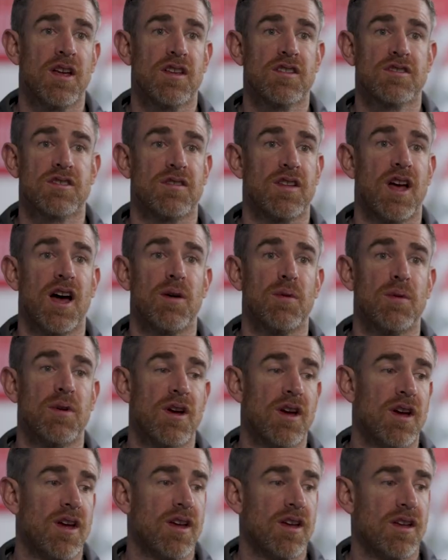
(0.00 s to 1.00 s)
So now
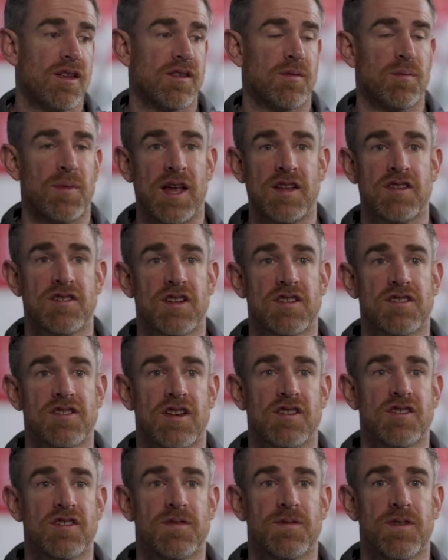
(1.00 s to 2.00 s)
the men's Six
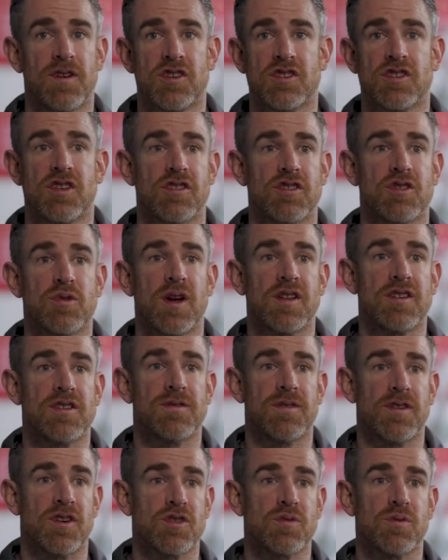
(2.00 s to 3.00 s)
Nations finished, the
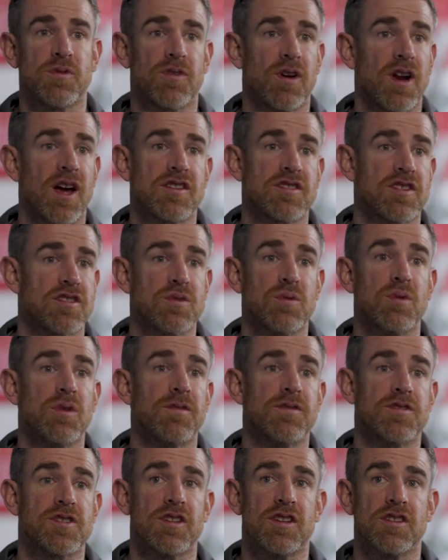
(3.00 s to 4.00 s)
under-20s finished. We've got access to all
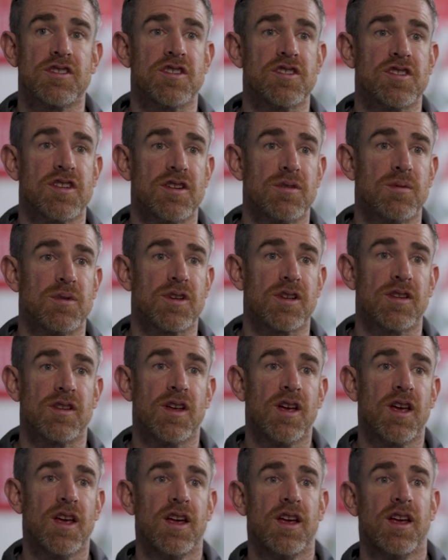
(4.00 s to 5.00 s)
the facilities here.
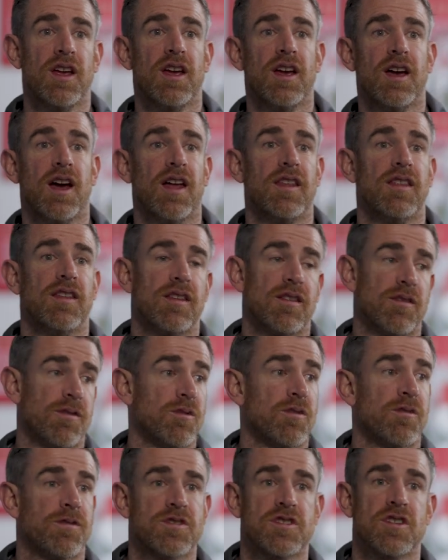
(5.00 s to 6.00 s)
And the
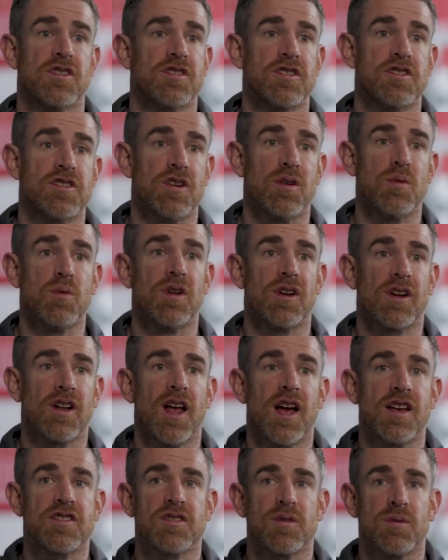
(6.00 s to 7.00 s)
facilities here are
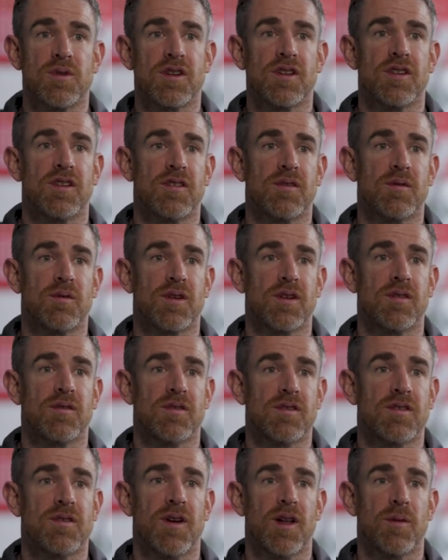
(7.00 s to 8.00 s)
world-class, so we
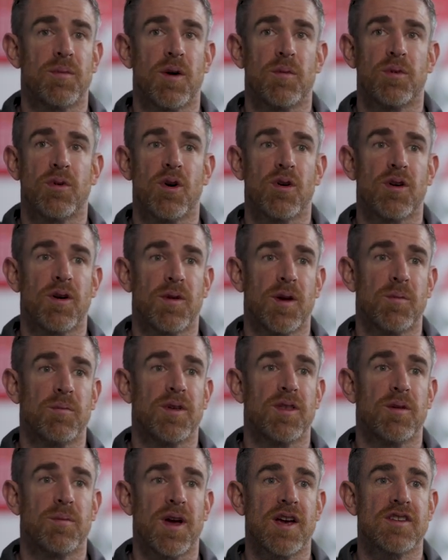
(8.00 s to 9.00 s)
can develop our programme and
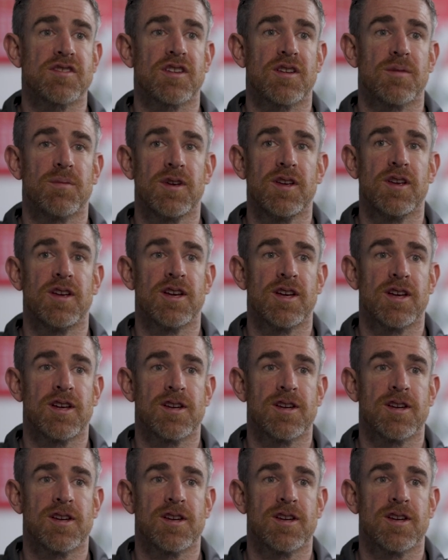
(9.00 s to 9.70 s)
be the best it can be.